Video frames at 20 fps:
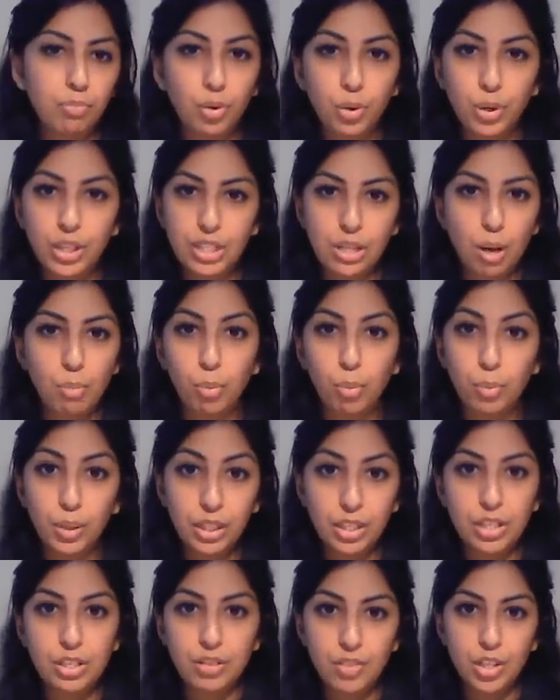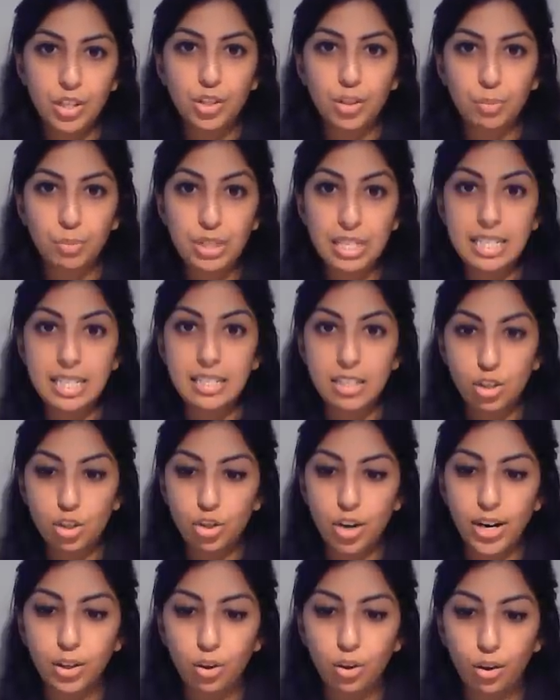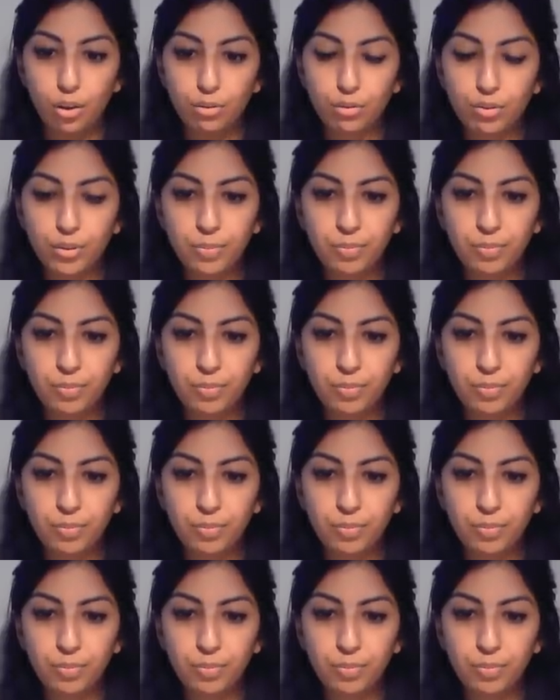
for example, because of the persistent dry cough.